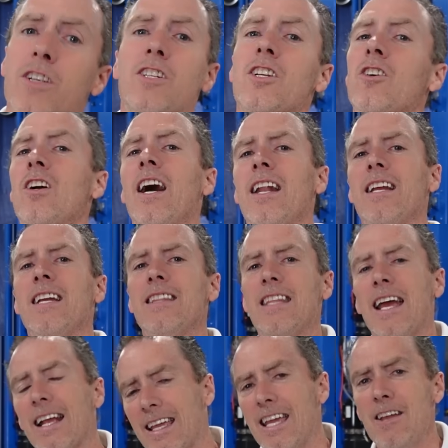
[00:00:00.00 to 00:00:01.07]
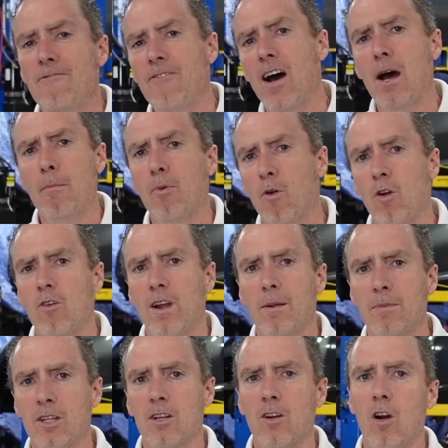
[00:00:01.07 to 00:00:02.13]
still got to get that key fob
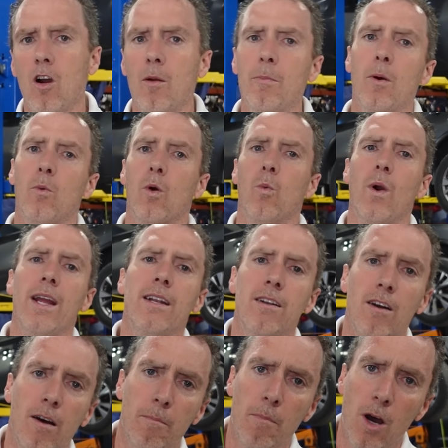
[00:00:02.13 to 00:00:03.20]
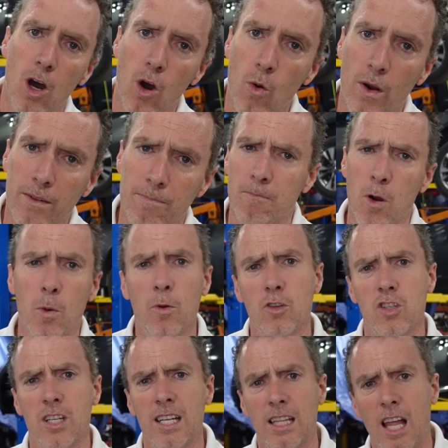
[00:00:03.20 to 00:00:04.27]
program to the car, but we're waiting on Mo at Mobile
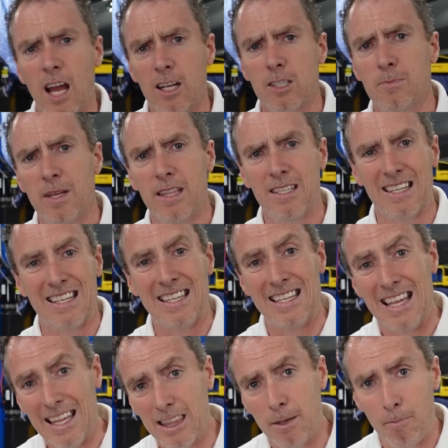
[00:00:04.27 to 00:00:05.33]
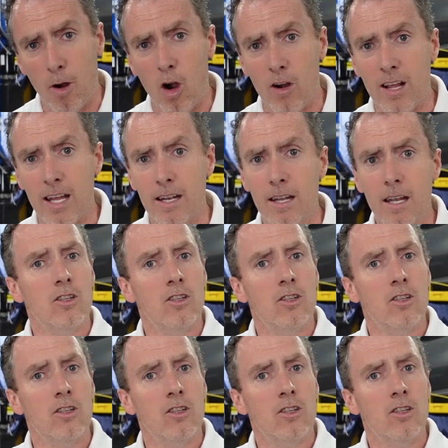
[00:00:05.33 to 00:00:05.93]
City Locksmith to get the part in.